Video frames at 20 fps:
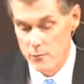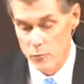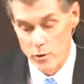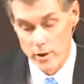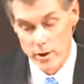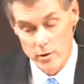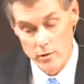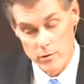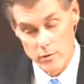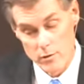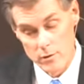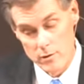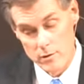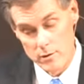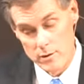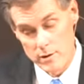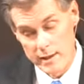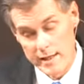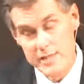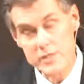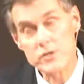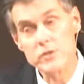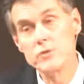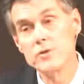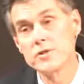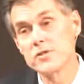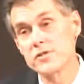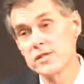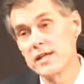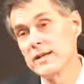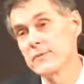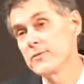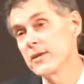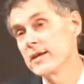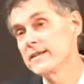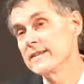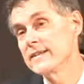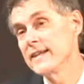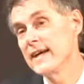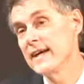Well, he's doing the same
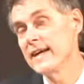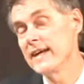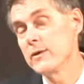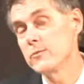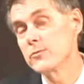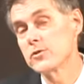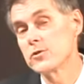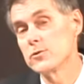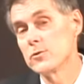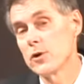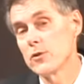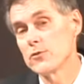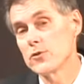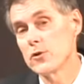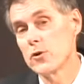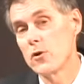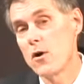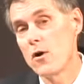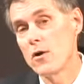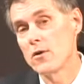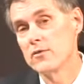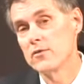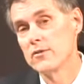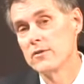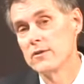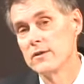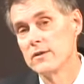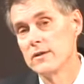thing today he was doing on the cross.